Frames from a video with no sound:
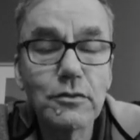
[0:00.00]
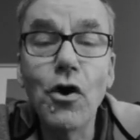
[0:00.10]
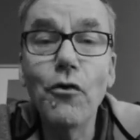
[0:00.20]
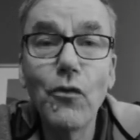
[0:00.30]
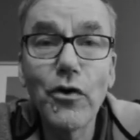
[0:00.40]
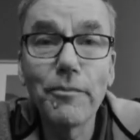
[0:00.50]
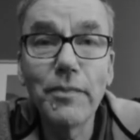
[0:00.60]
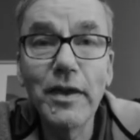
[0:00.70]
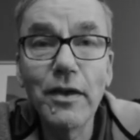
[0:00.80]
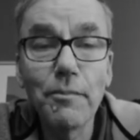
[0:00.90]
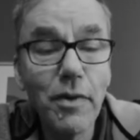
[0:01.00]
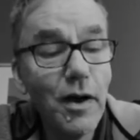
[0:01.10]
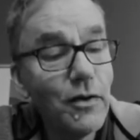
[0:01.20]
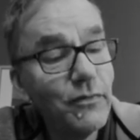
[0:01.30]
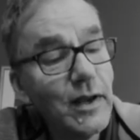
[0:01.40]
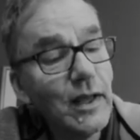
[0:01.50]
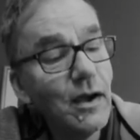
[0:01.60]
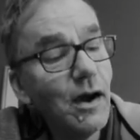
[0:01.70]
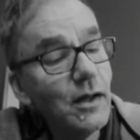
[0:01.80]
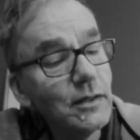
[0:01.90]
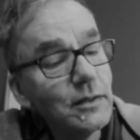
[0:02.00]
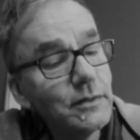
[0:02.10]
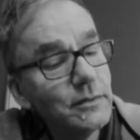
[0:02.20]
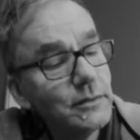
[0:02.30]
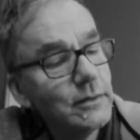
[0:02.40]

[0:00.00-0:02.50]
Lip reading: don't want to be a part of any cult.